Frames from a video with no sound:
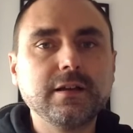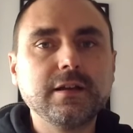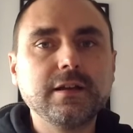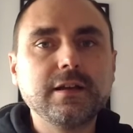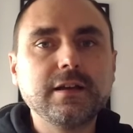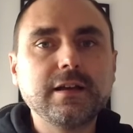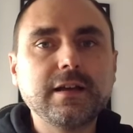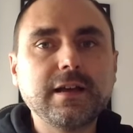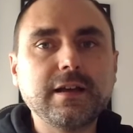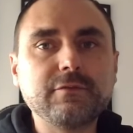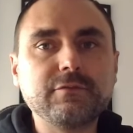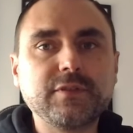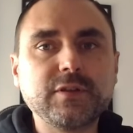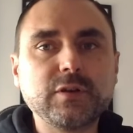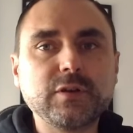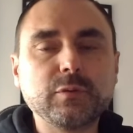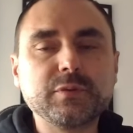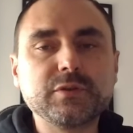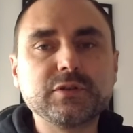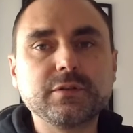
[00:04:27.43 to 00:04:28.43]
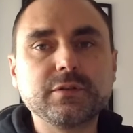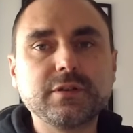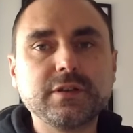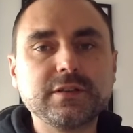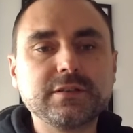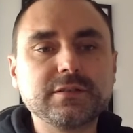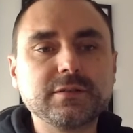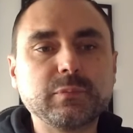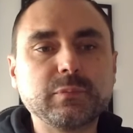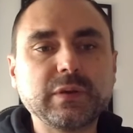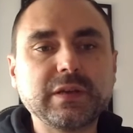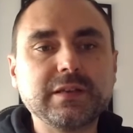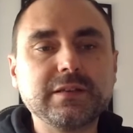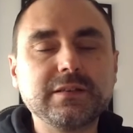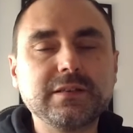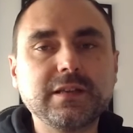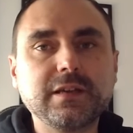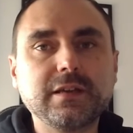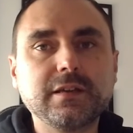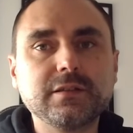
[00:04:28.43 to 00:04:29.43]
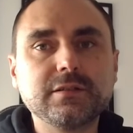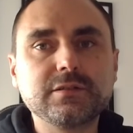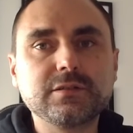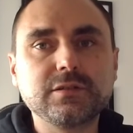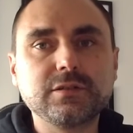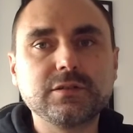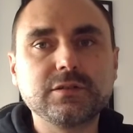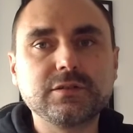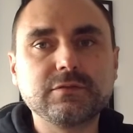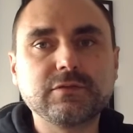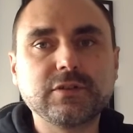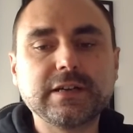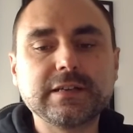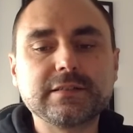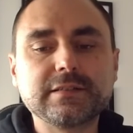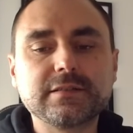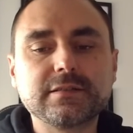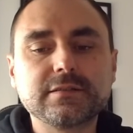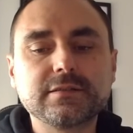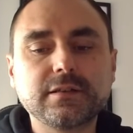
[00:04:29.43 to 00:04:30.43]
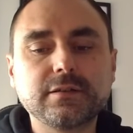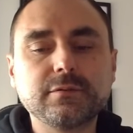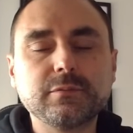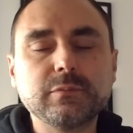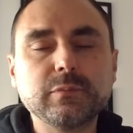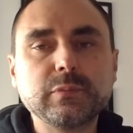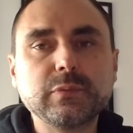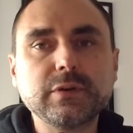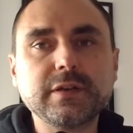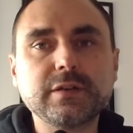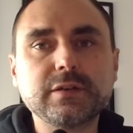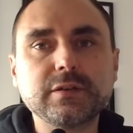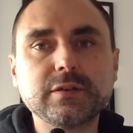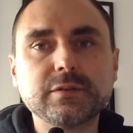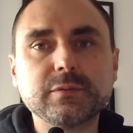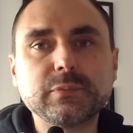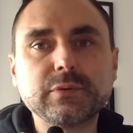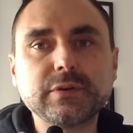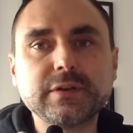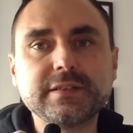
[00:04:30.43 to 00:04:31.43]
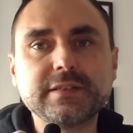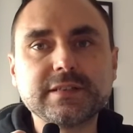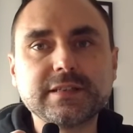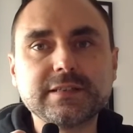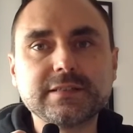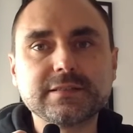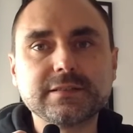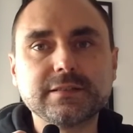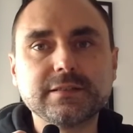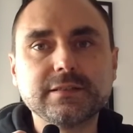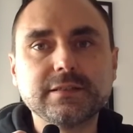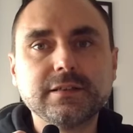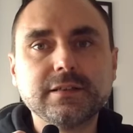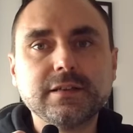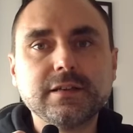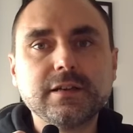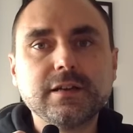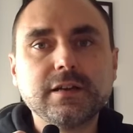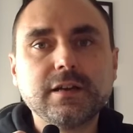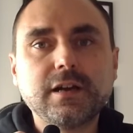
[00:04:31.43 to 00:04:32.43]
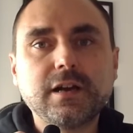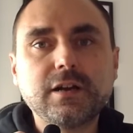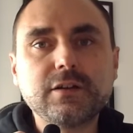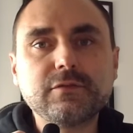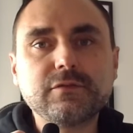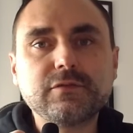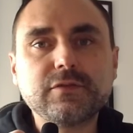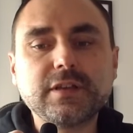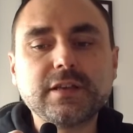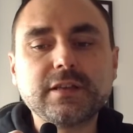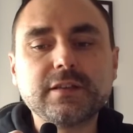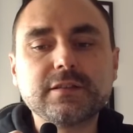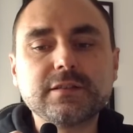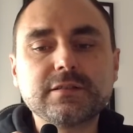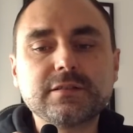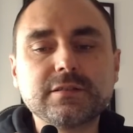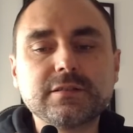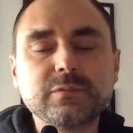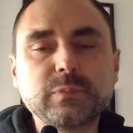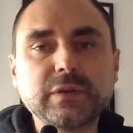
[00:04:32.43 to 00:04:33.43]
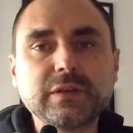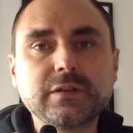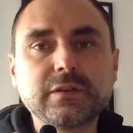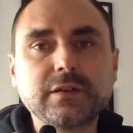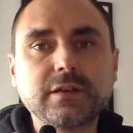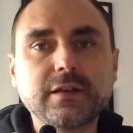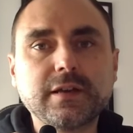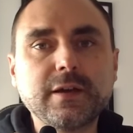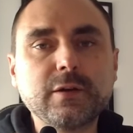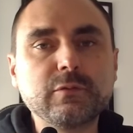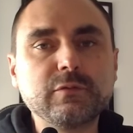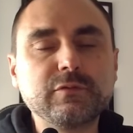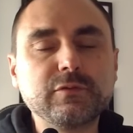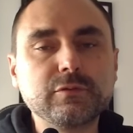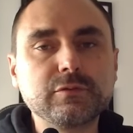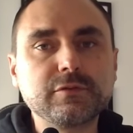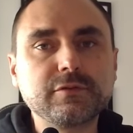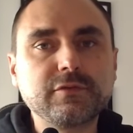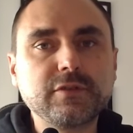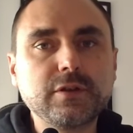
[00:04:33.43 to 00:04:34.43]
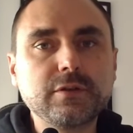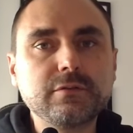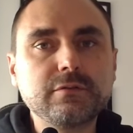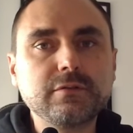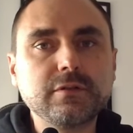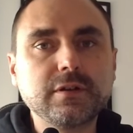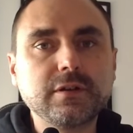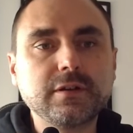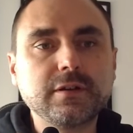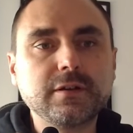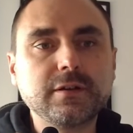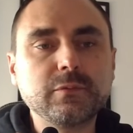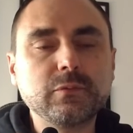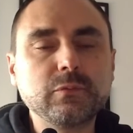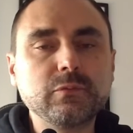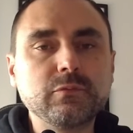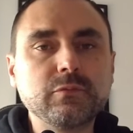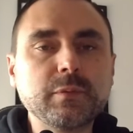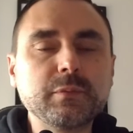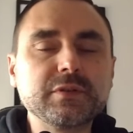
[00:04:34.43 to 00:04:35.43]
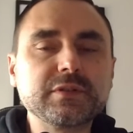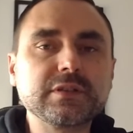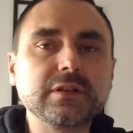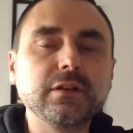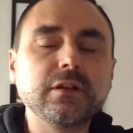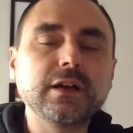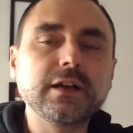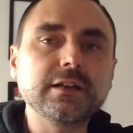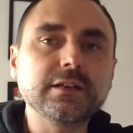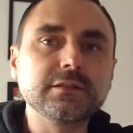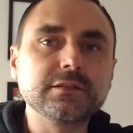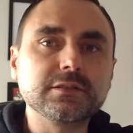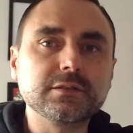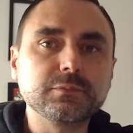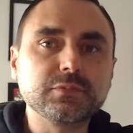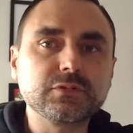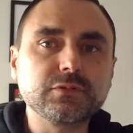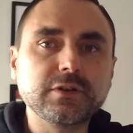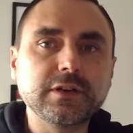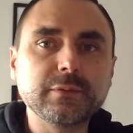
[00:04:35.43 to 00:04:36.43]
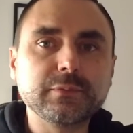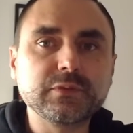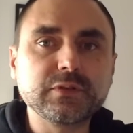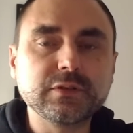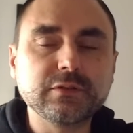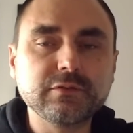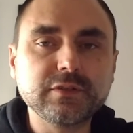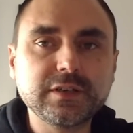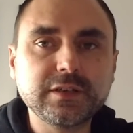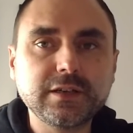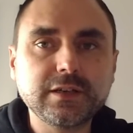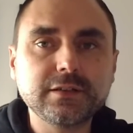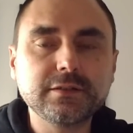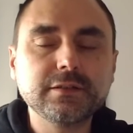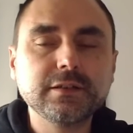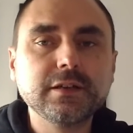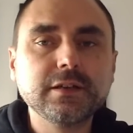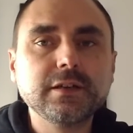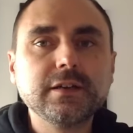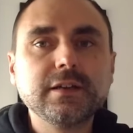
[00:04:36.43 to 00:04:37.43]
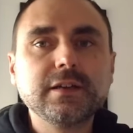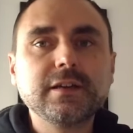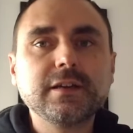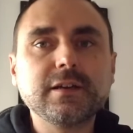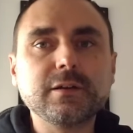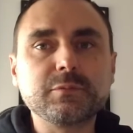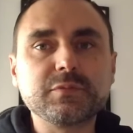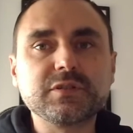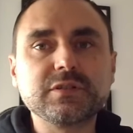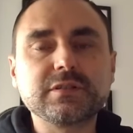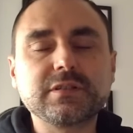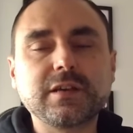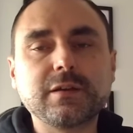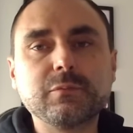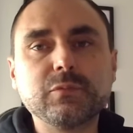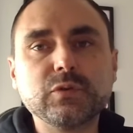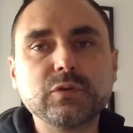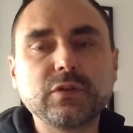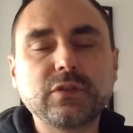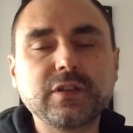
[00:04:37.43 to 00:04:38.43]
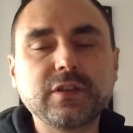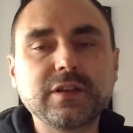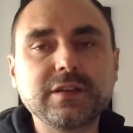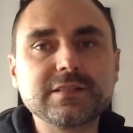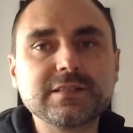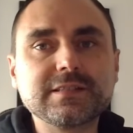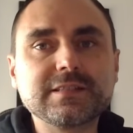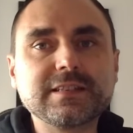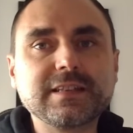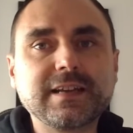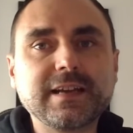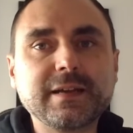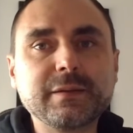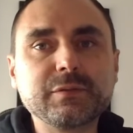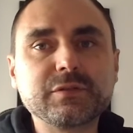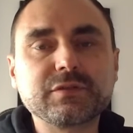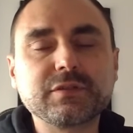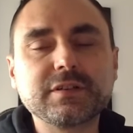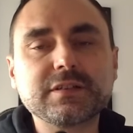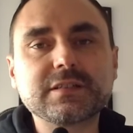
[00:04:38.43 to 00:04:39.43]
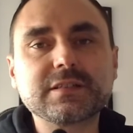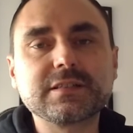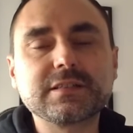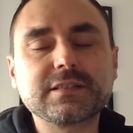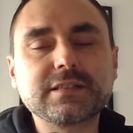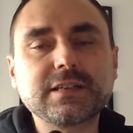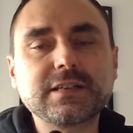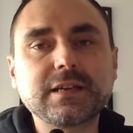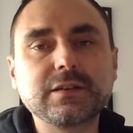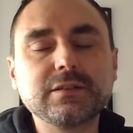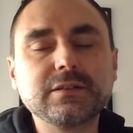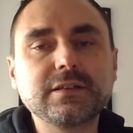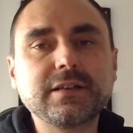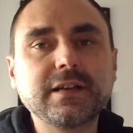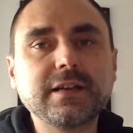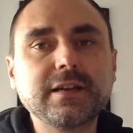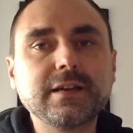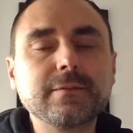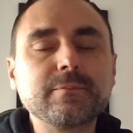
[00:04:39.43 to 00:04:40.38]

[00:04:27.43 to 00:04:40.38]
have the opportunity to be near to your device. So pretty good, pretty decent. Hopefully this has been a helpful review. Remember to like and subscribe to the video. Helps us get more things into the Games Freezer to take a look at.